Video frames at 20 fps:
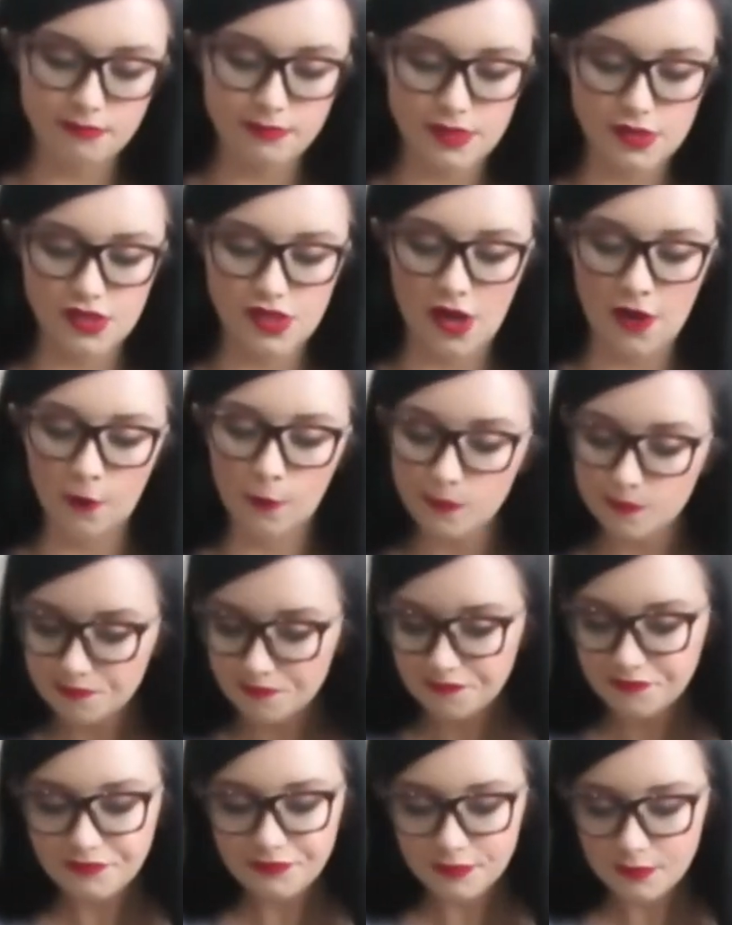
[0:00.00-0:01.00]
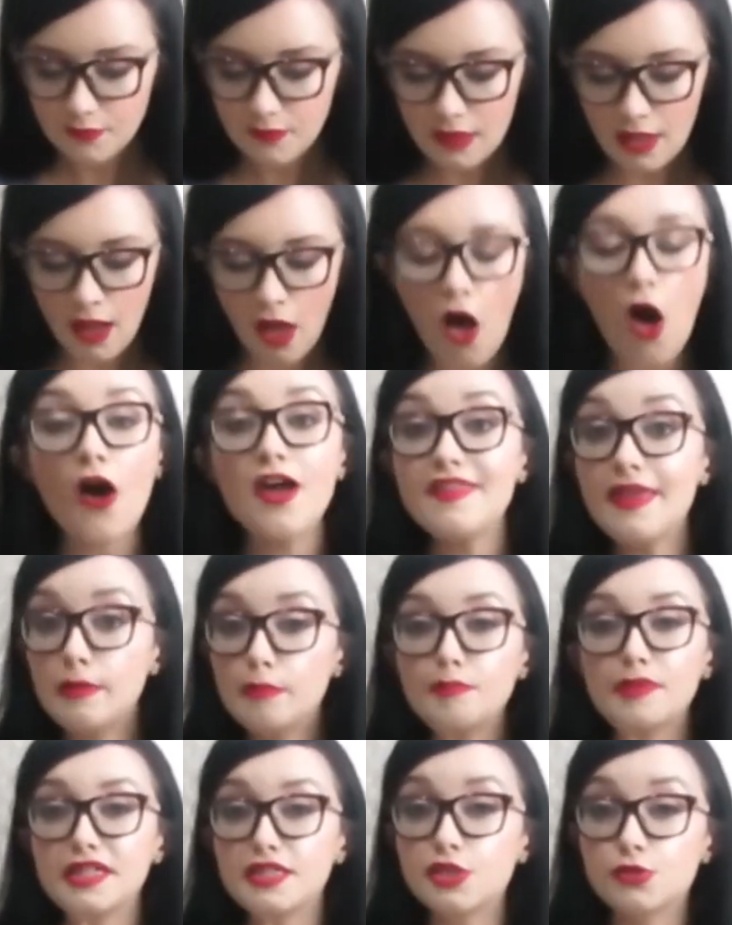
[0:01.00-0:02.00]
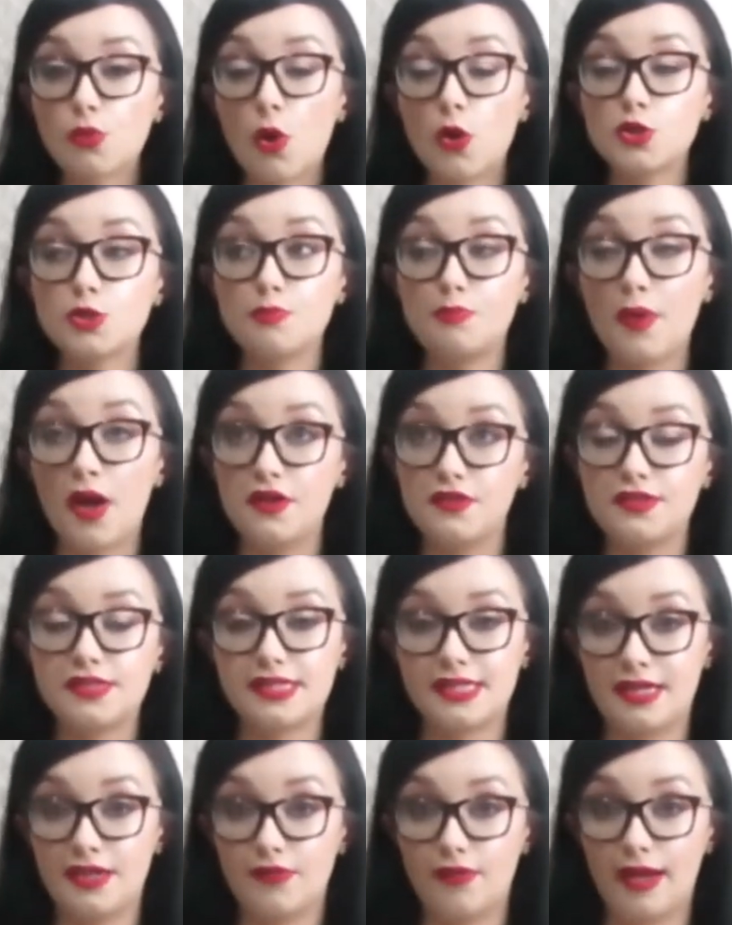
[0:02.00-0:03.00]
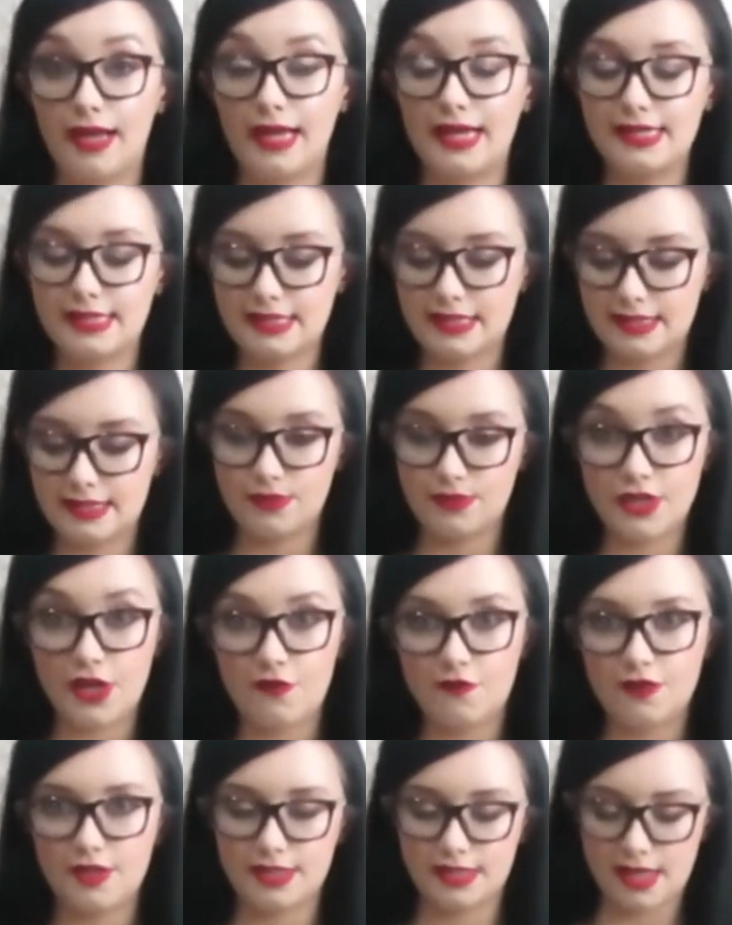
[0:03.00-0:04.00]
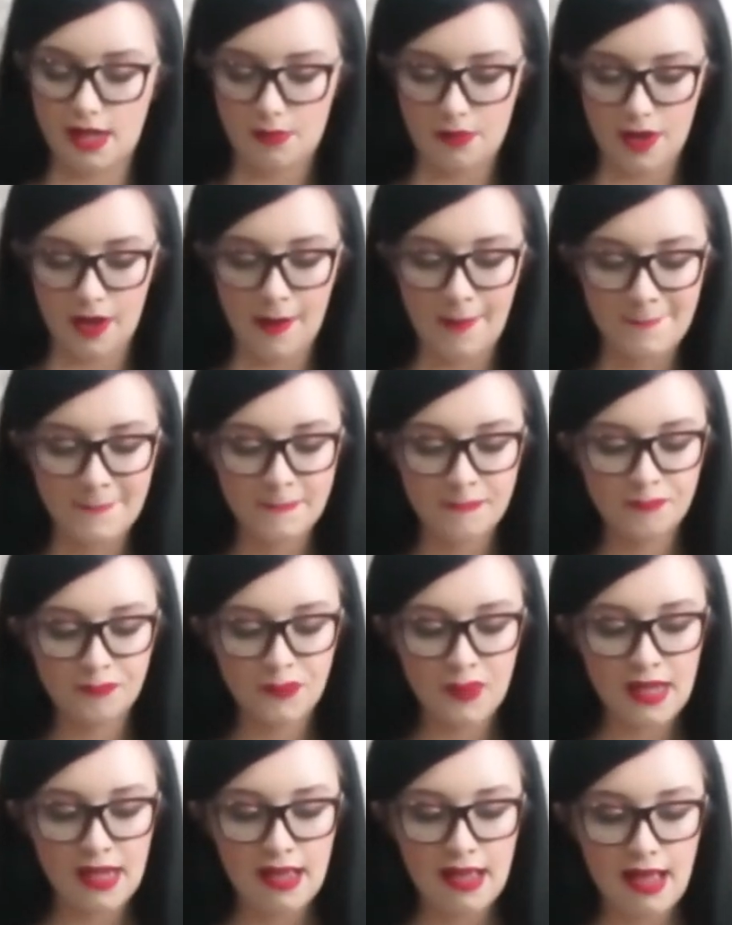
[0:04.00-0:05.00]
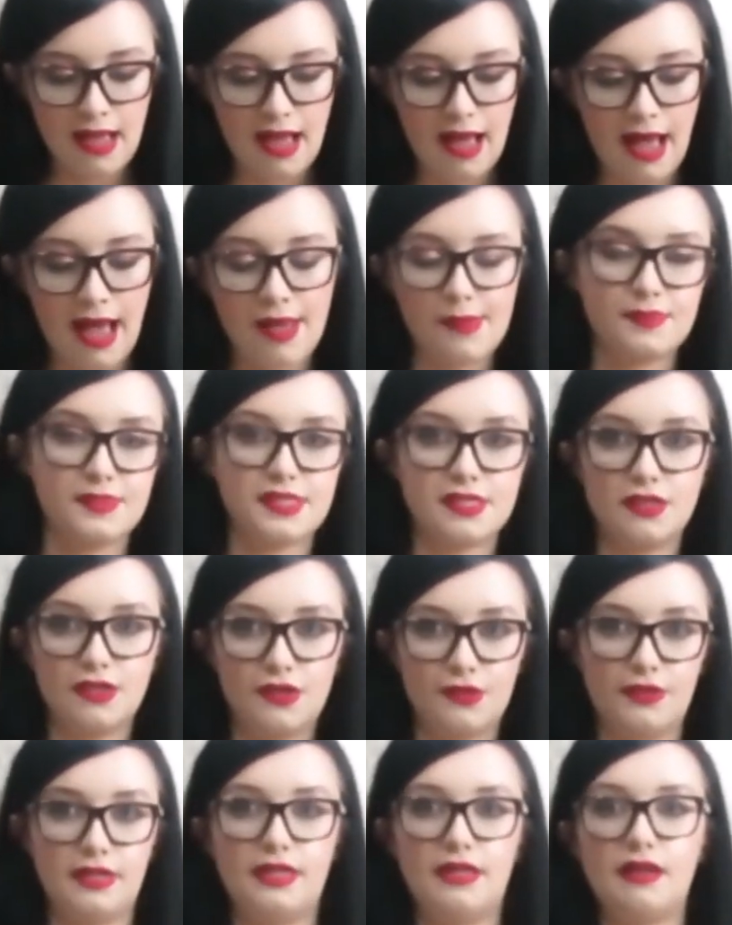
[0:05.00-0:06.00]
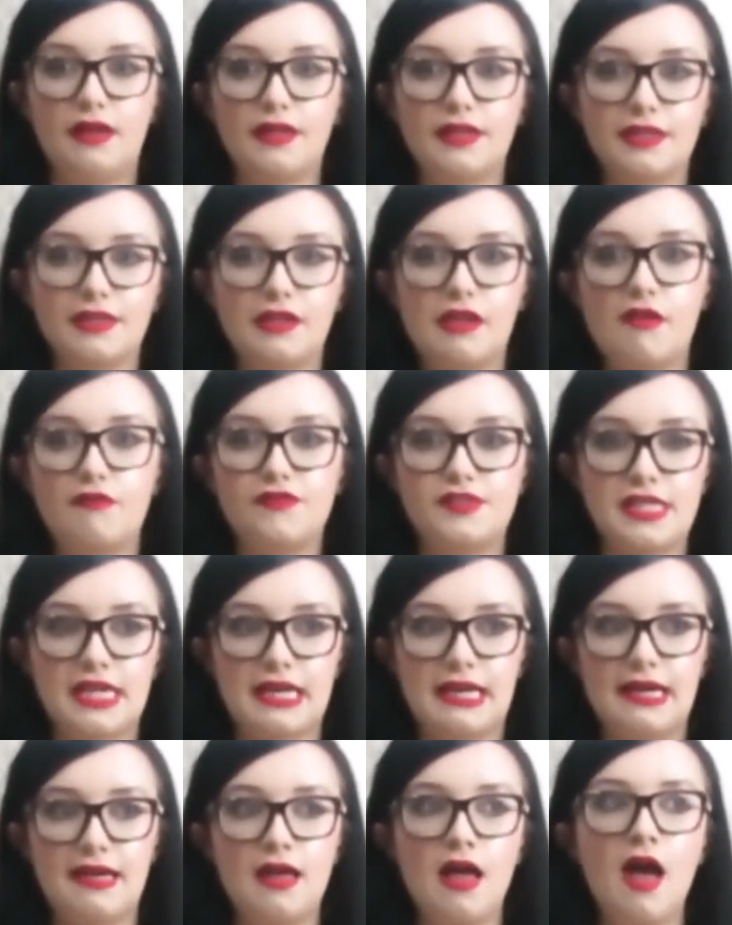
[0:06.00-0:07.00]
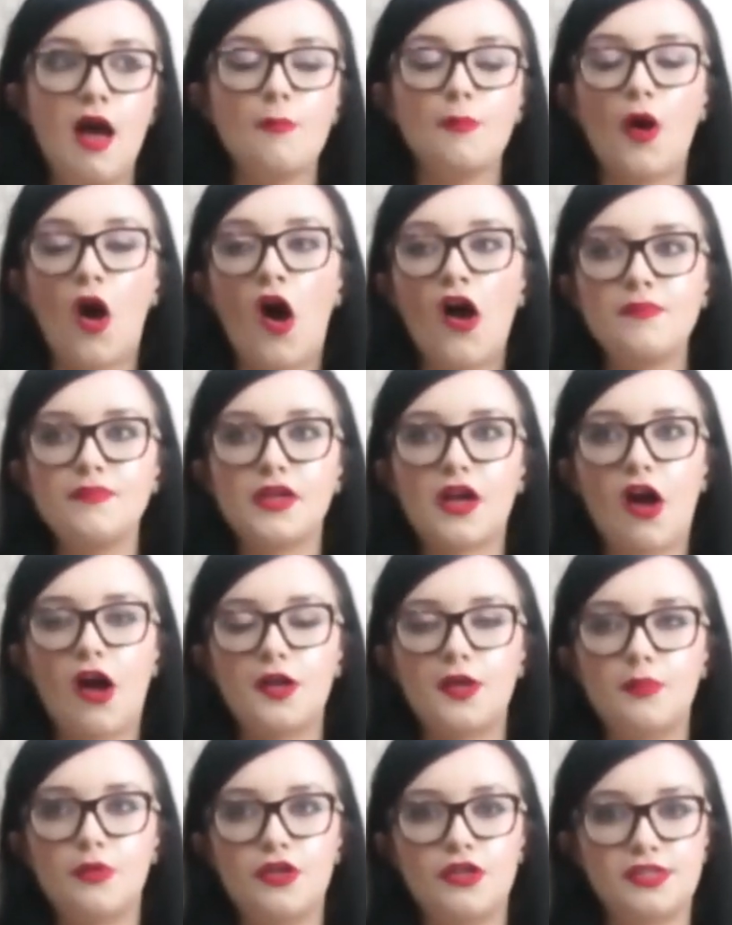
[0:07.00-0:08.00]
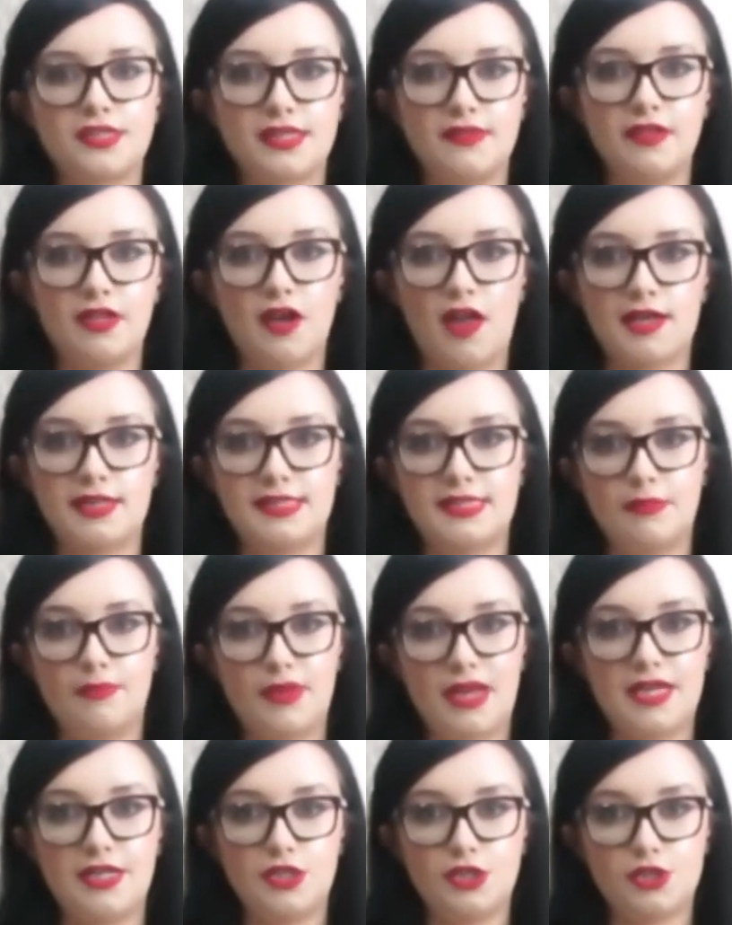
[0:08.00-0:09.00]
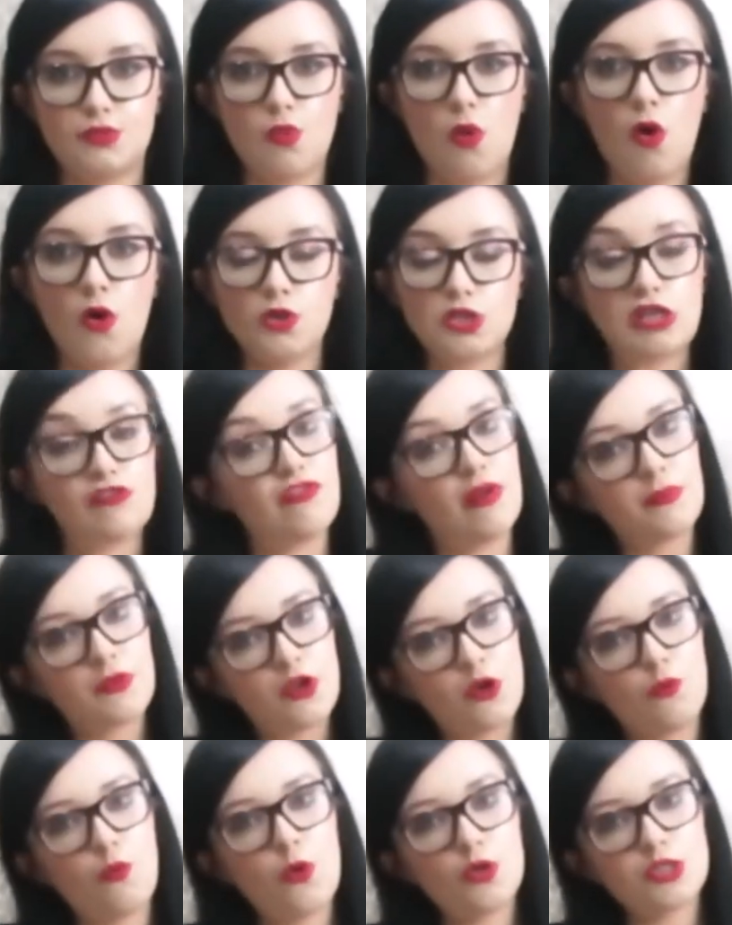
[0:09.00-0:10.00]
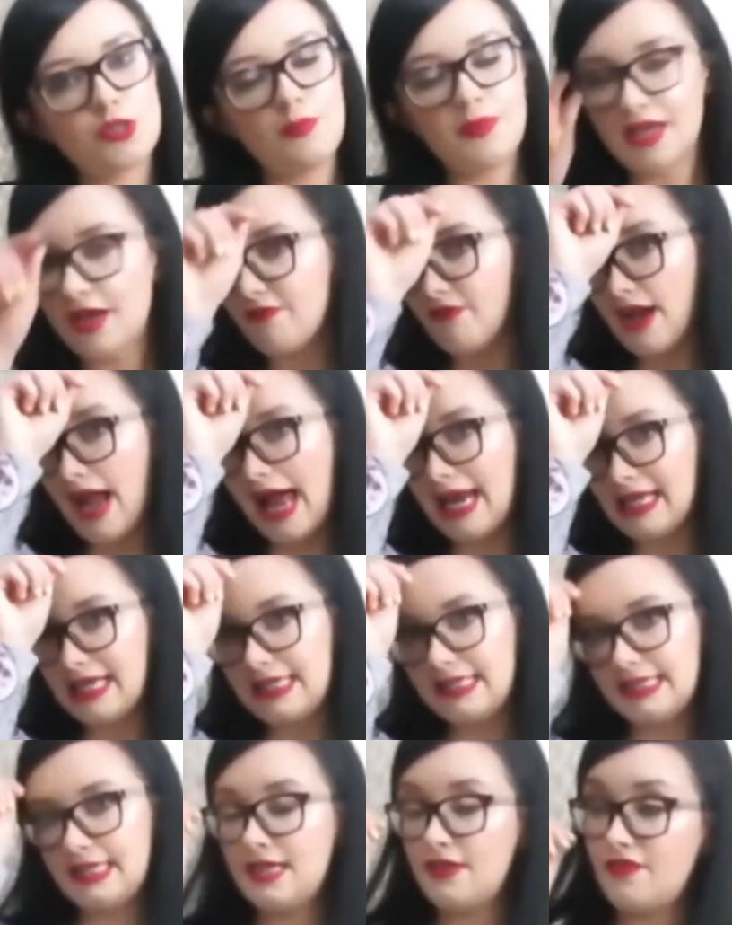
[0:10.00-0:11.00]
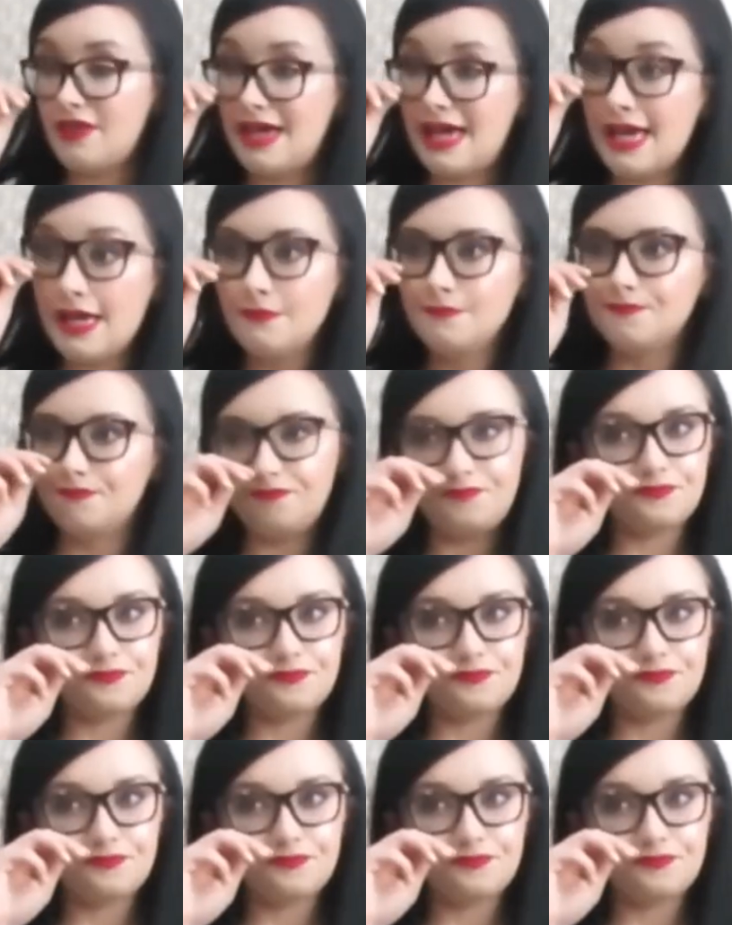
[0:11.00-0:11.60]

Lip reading: So I then binge watched both series was over the summer. Absolutely, like, loved it. But I'm the kind of person that likes to binge watch if I'm going to watch a bit of reality TV.